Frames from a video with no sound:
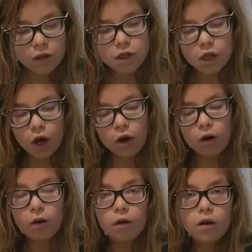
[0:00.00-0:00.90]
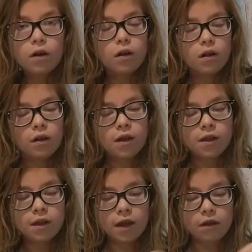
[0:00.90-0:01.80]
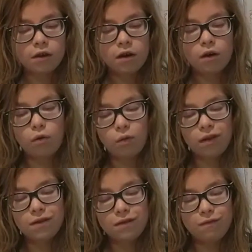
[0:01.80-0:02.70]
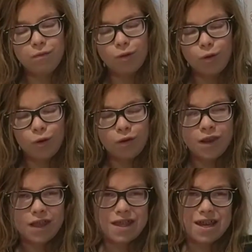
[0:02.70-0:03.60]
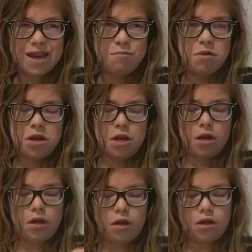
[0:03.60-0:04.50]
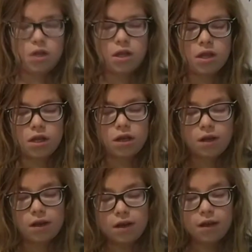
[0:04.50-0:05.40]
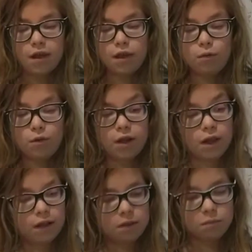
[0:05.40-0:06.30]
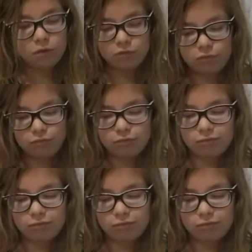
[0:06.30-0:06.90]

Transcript: so it's like not always the glue and slime, and you want a clean bowl